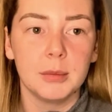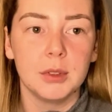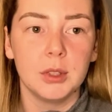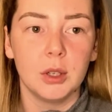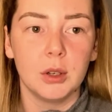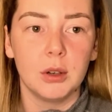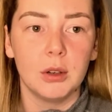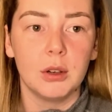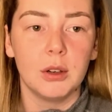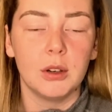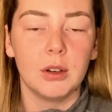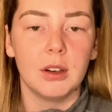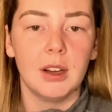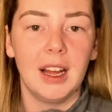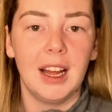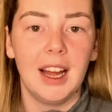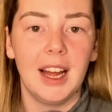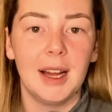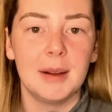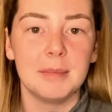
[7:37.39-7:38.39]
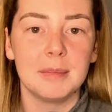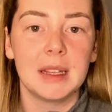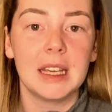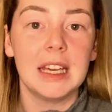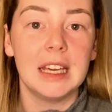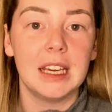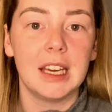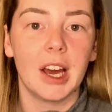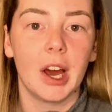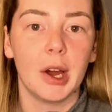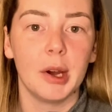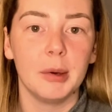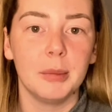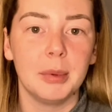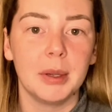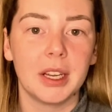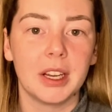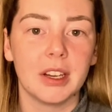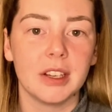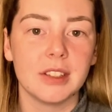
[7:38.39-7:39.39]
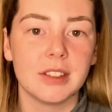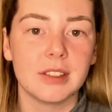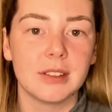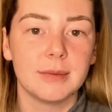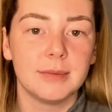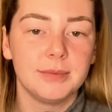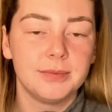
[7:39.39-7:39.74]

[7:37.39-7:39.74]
your ego, because